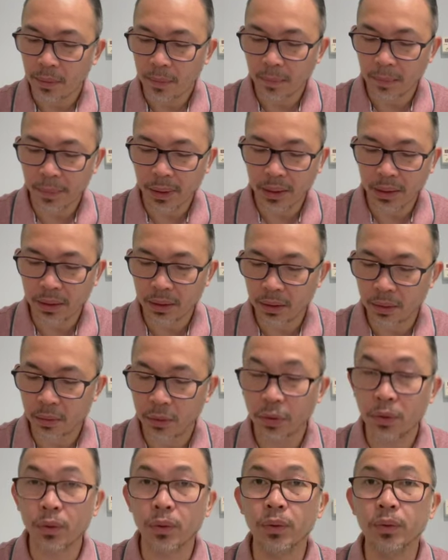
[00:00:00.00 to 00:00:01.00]
Must
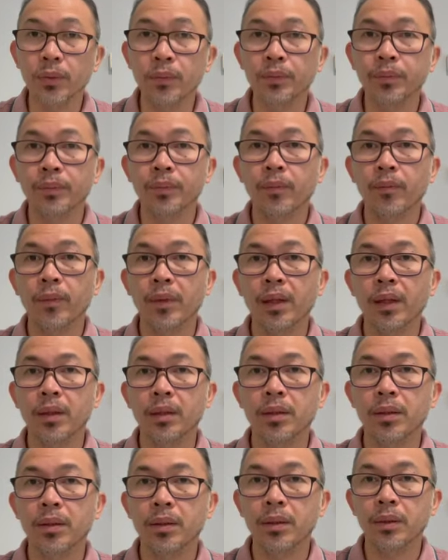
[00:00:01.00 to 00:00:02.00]
do.
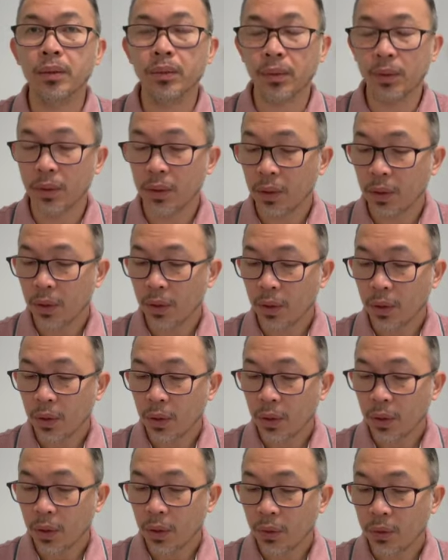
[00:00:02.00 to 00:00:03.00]
So
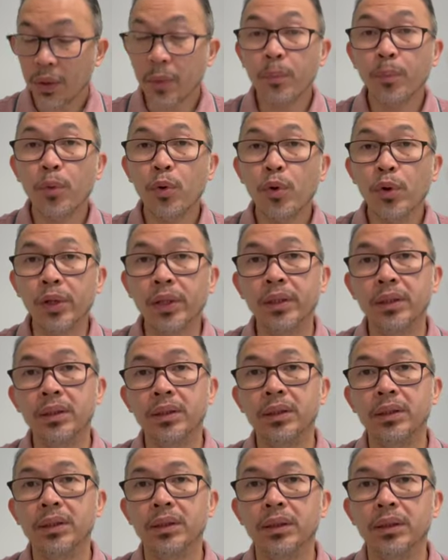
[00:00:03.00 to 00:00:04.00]

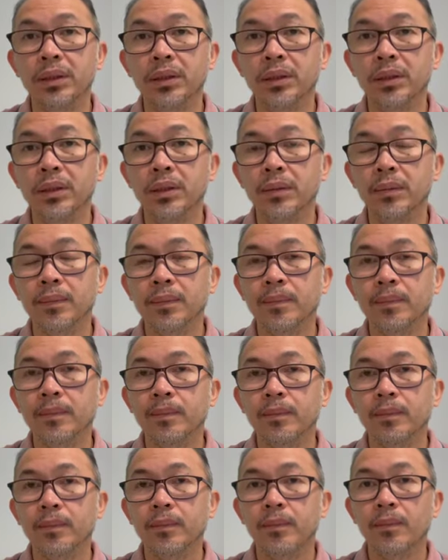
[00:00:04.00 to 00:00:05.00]
report
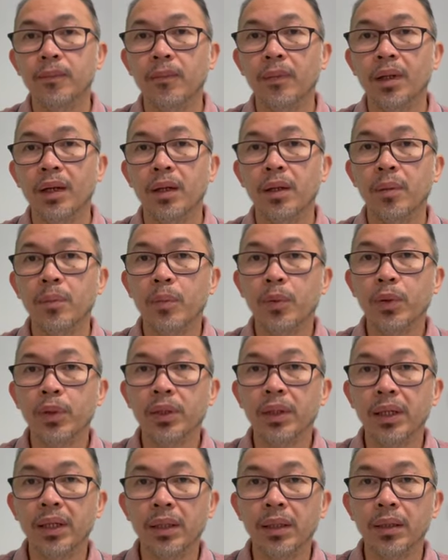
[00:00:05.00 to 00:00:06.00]

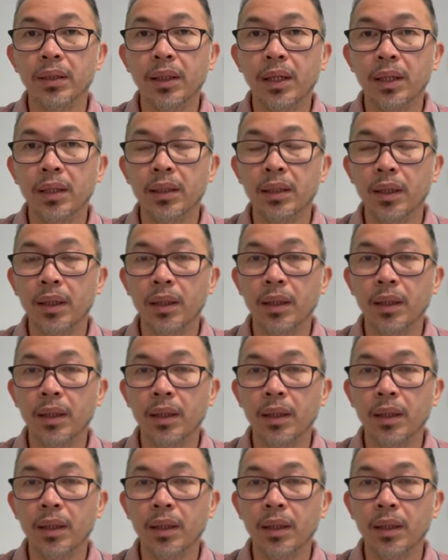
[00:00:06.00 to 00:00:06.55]
that